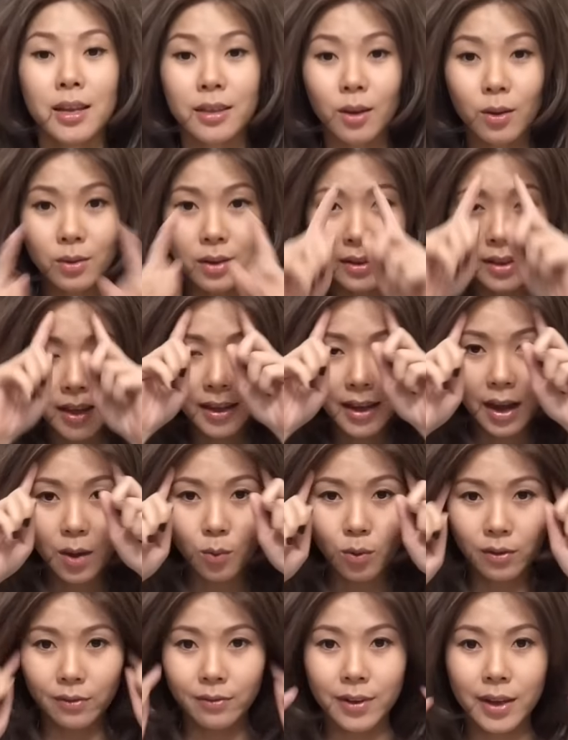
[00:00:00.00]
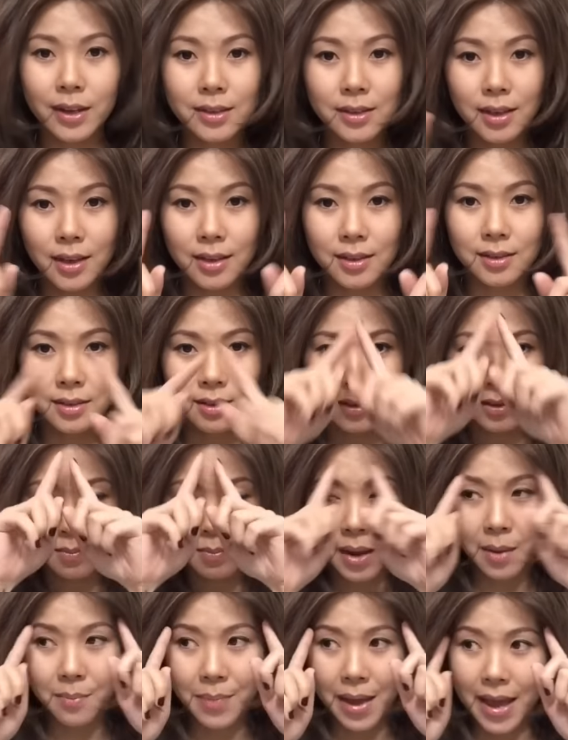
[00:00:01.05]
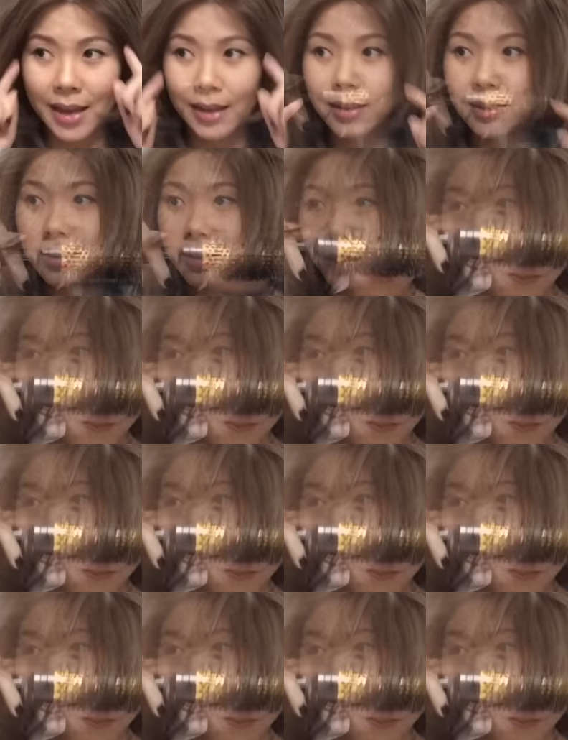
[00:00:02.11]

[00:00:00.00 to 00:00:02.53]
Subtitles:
The only thing I would fix is my bangs.